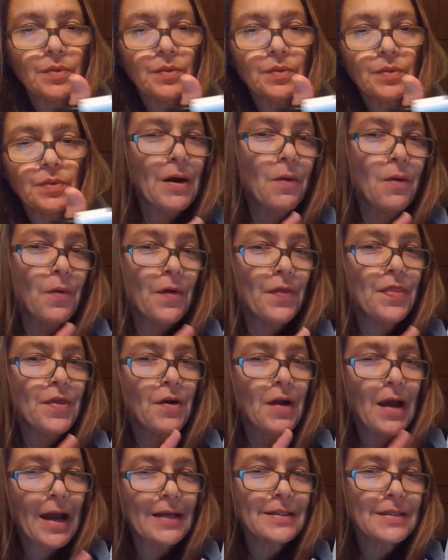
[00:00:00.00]
about what
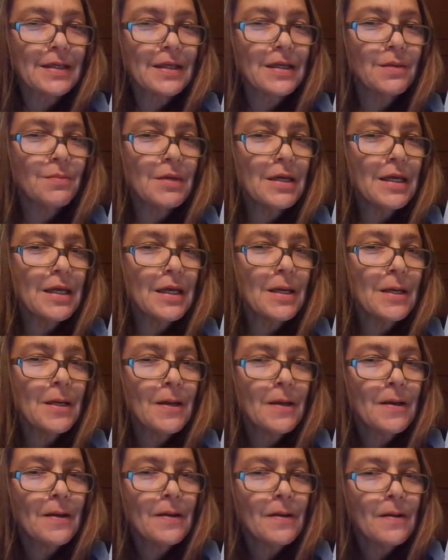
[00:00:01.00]
they're asking me
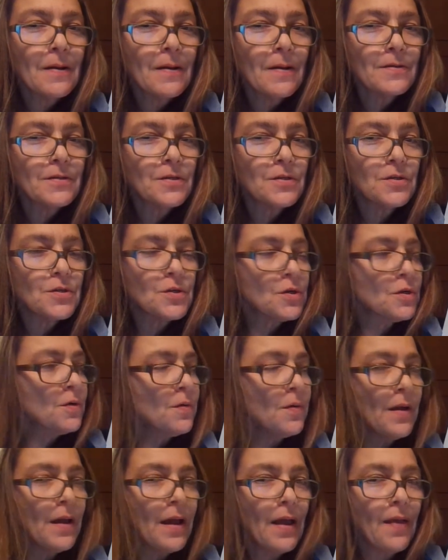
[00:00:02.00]
to
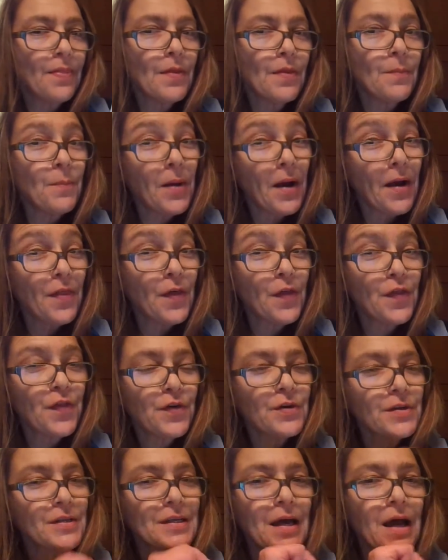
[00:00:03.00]
do, and by the
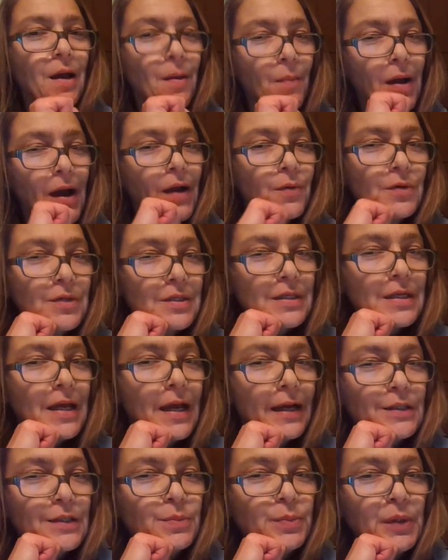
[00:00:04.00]
third time I was an
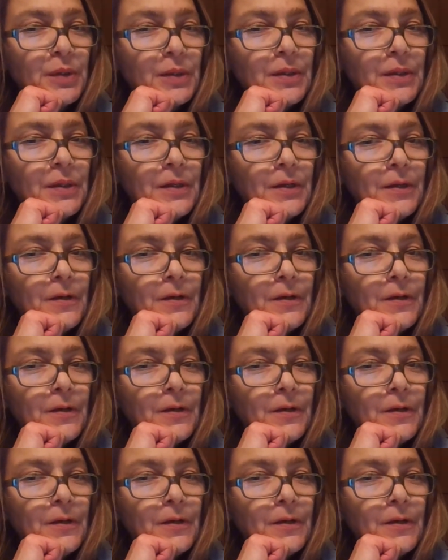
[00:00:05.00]
expert.